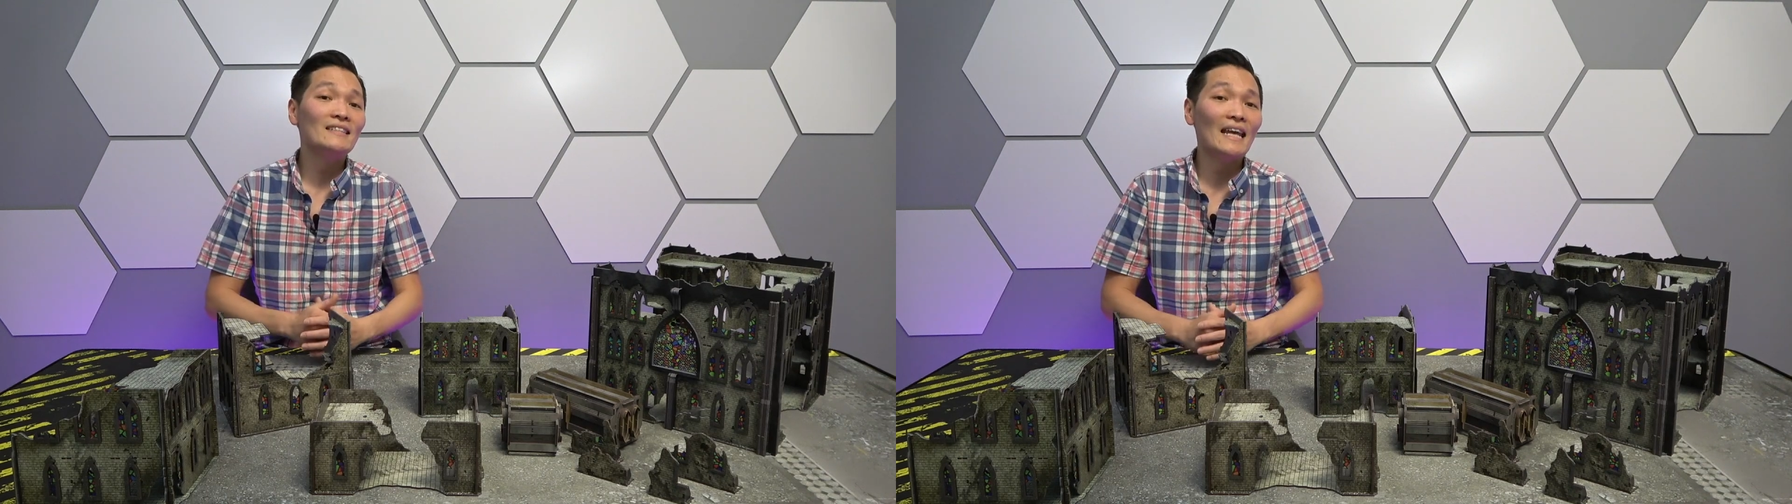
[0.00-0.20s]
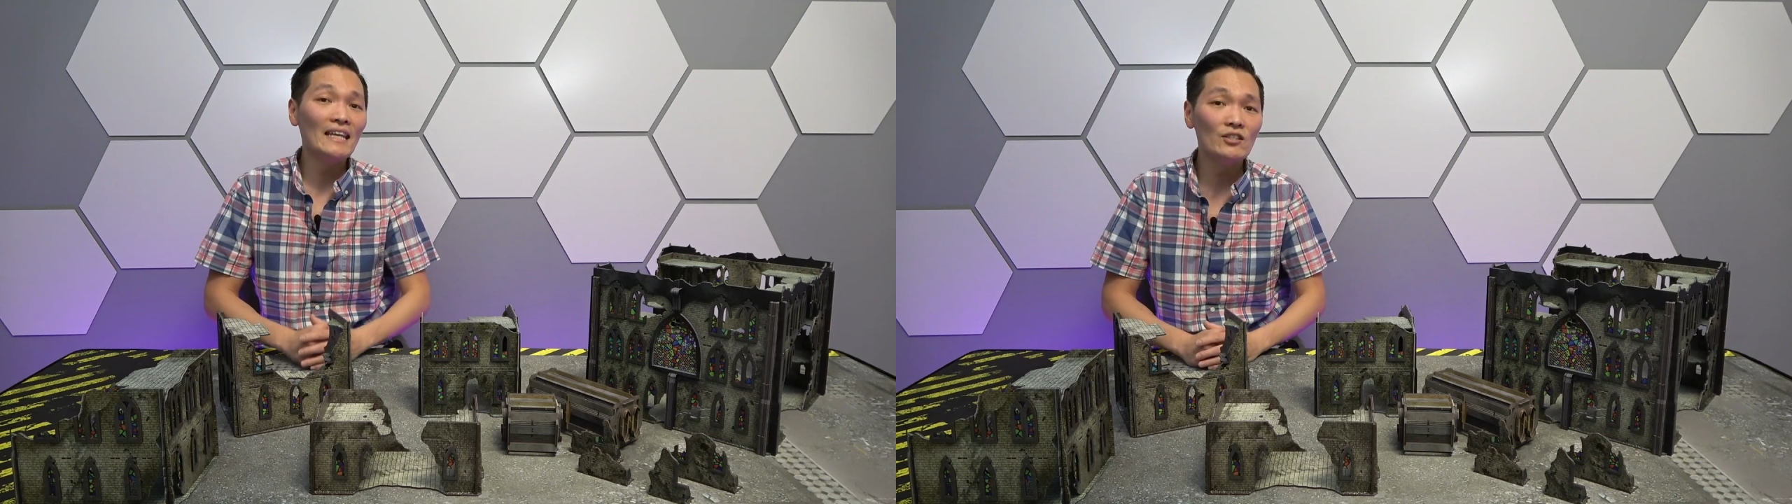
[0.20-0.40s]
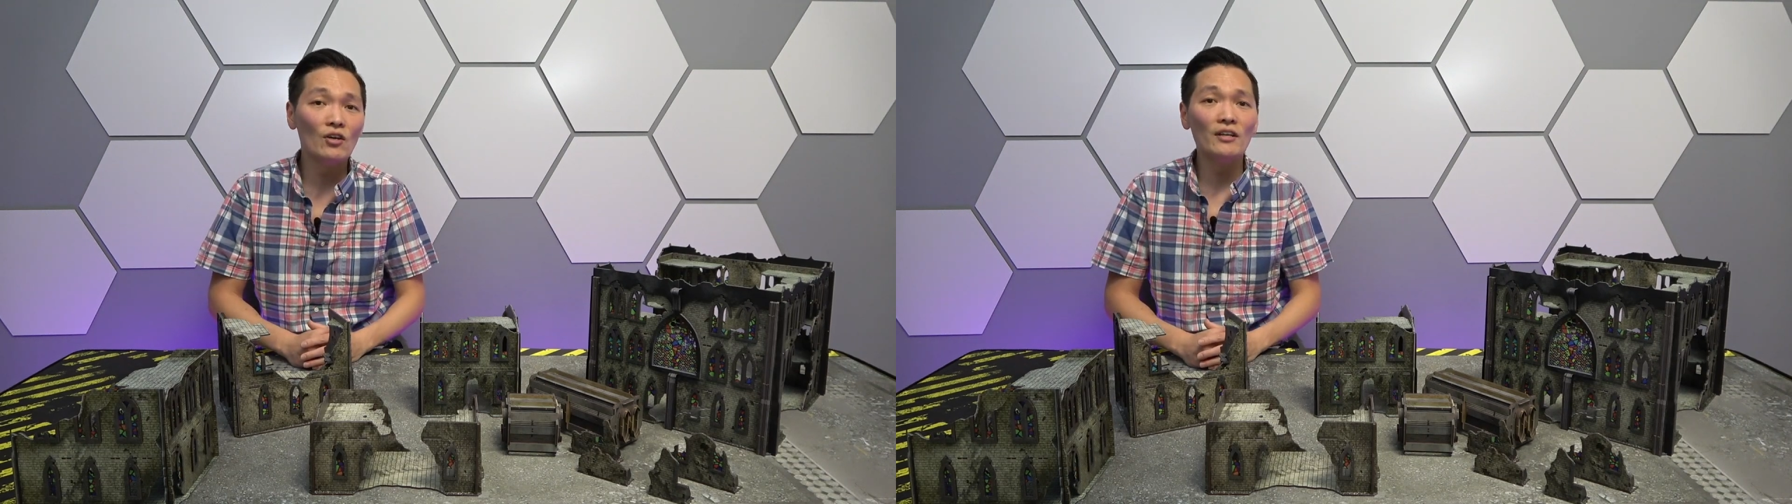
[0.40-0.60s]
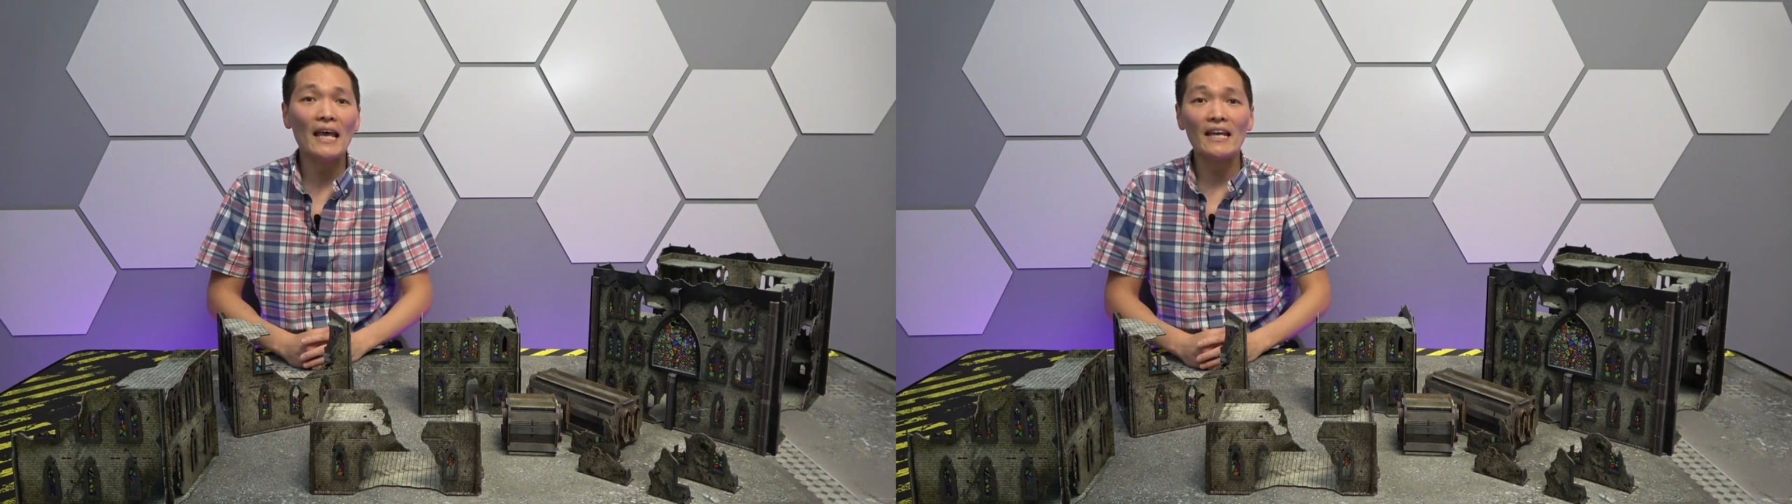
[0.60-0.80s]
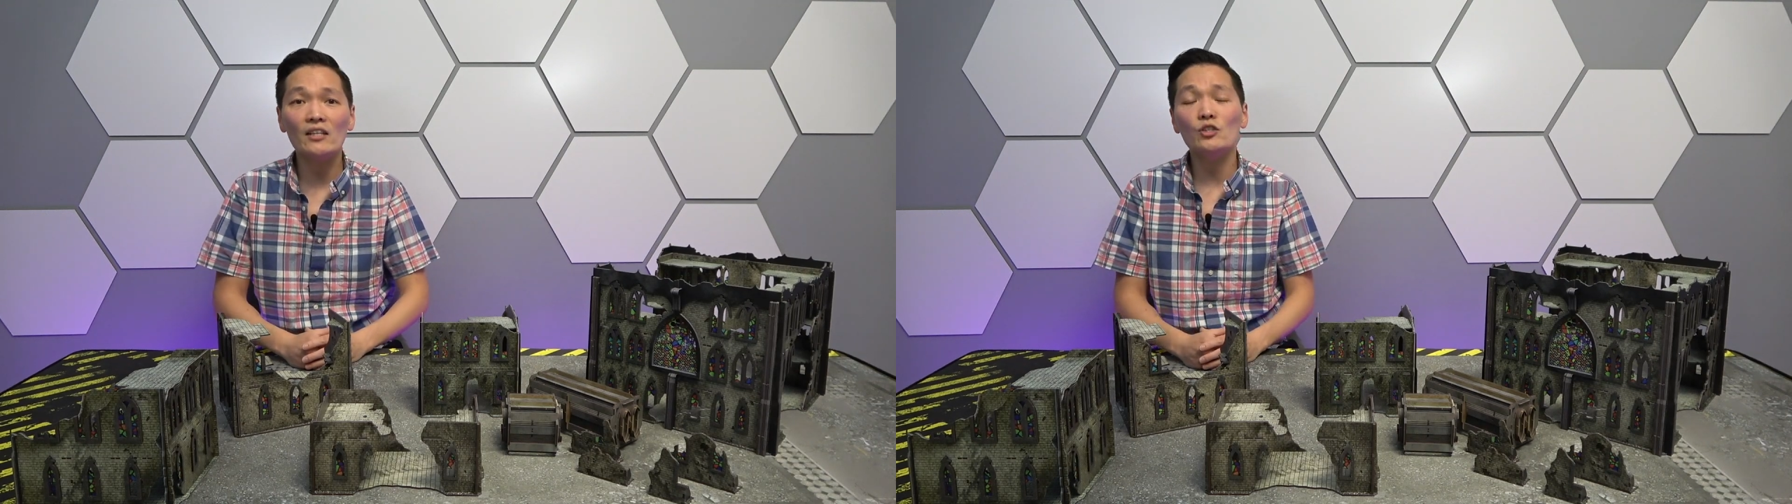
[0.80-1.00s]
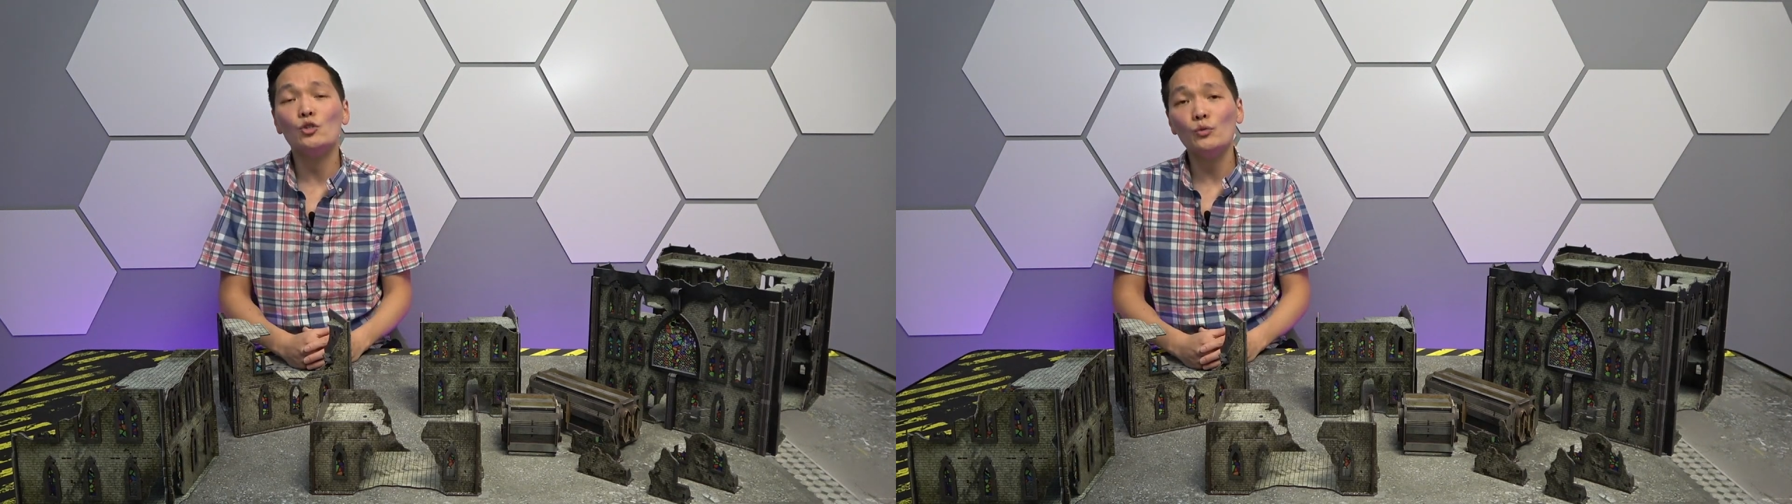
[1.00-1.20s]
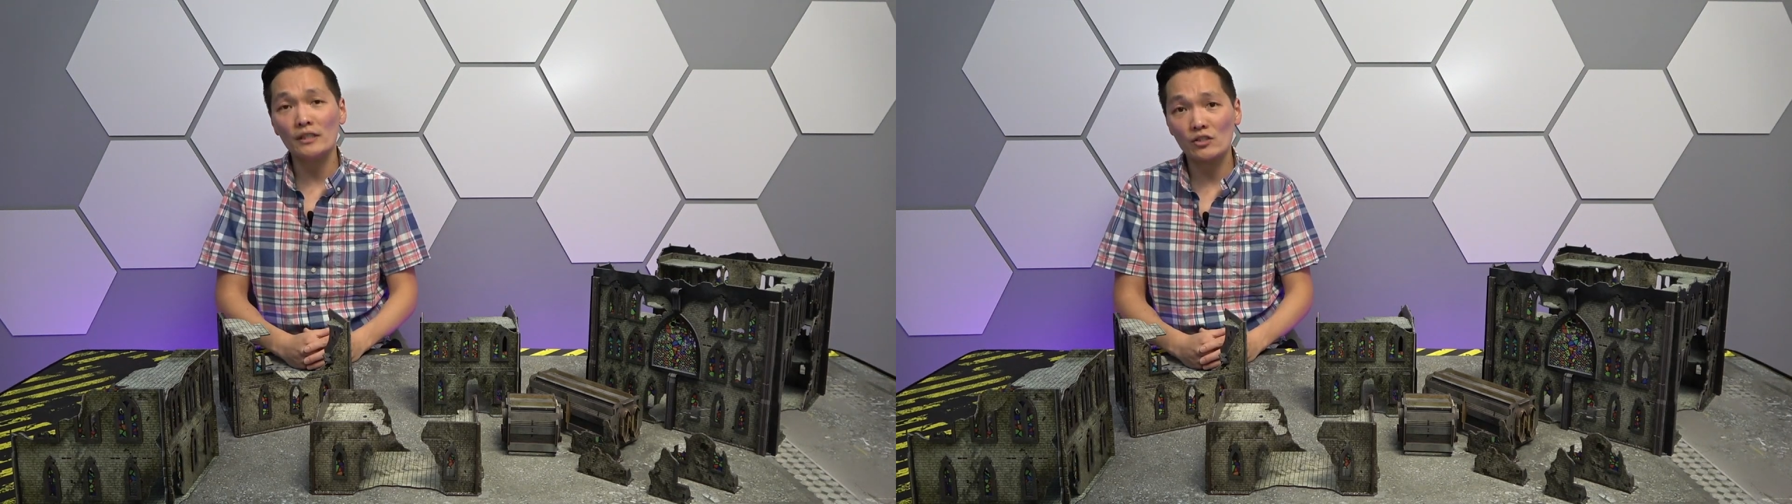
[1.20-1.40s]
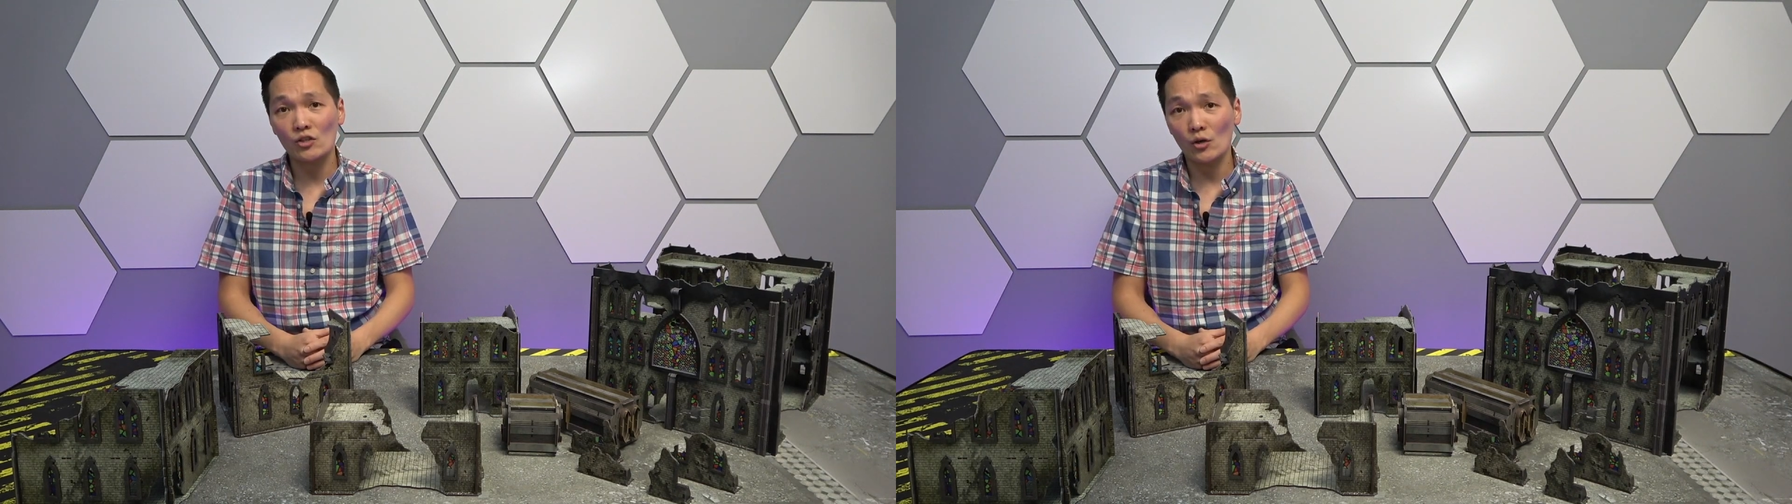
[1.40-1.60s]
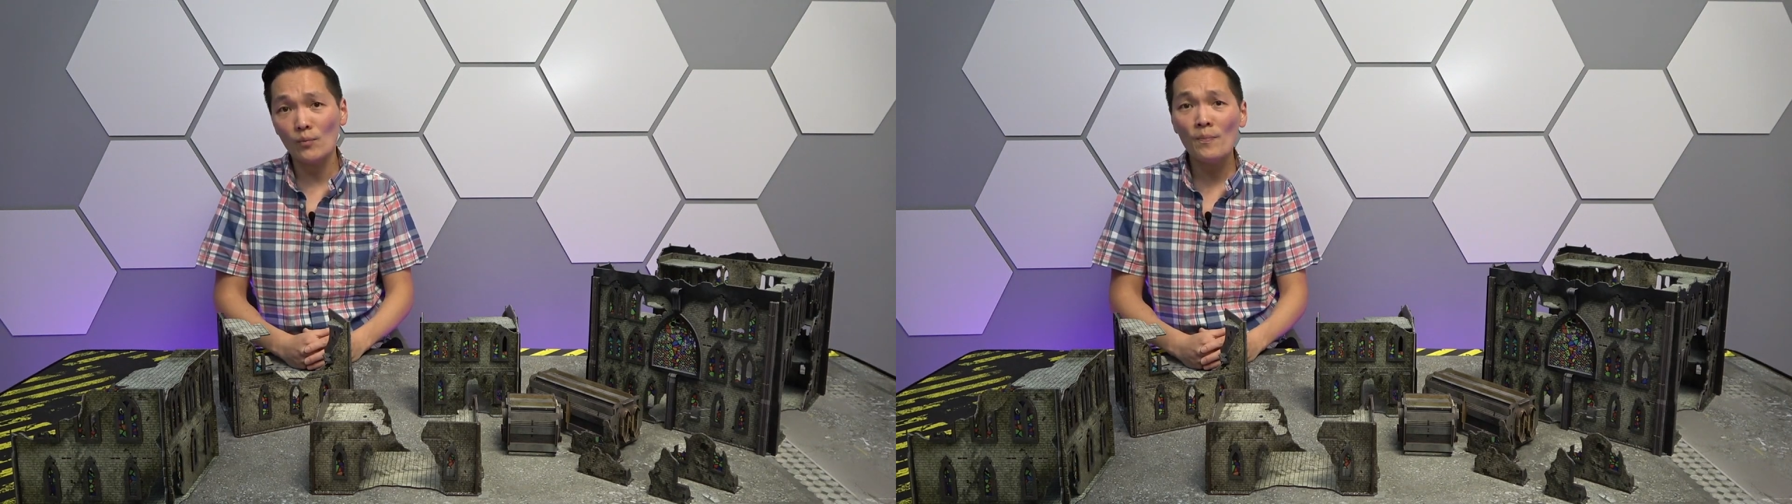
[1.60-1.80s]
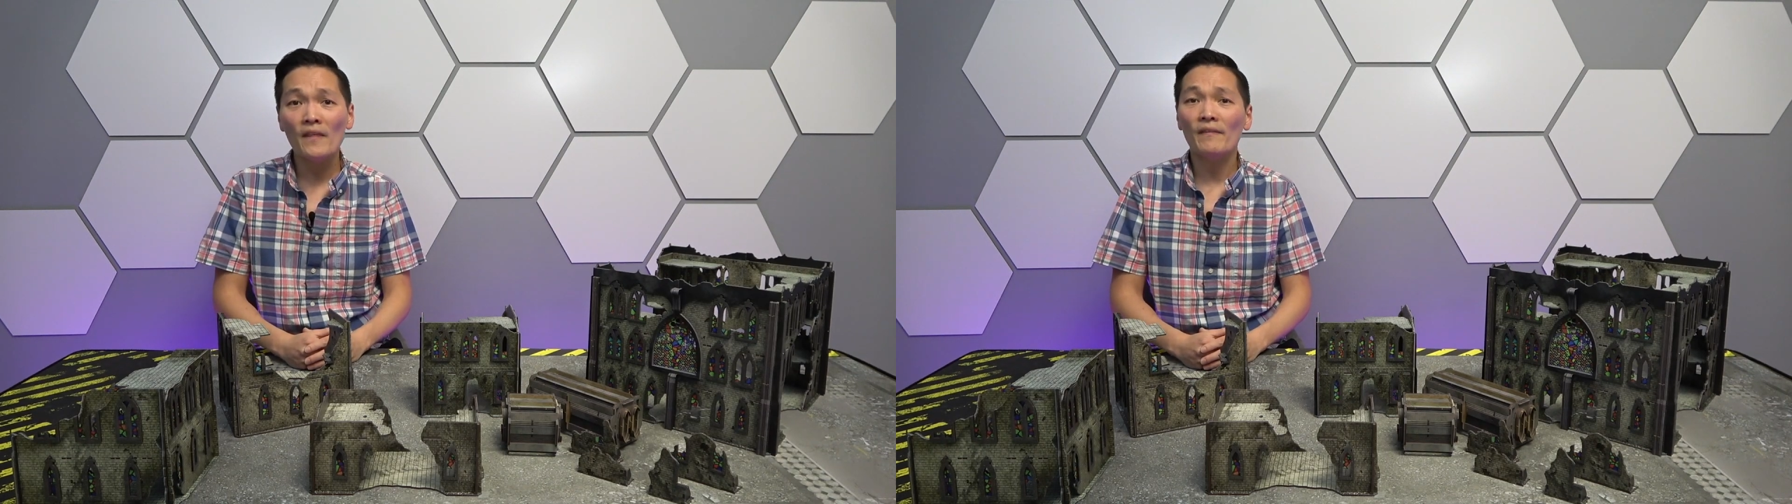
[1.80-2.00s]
days on end doing so,